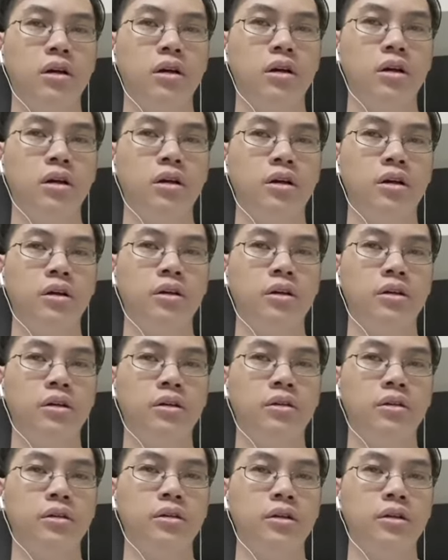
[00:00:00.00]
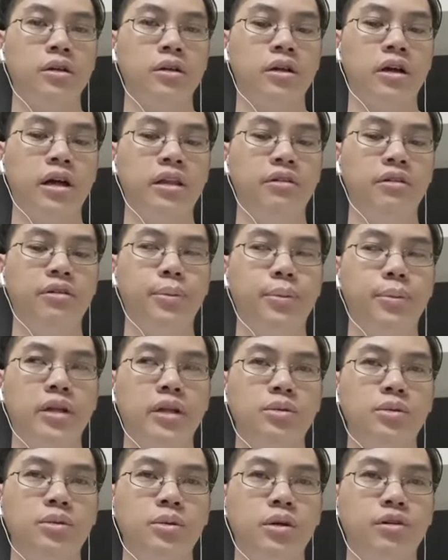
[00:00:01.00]
Uh, kind of
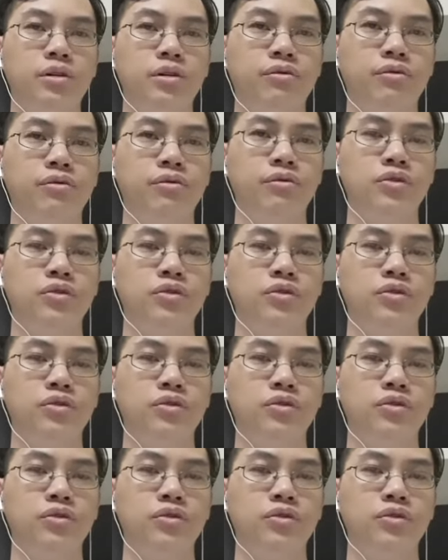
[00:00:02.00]
reminds me of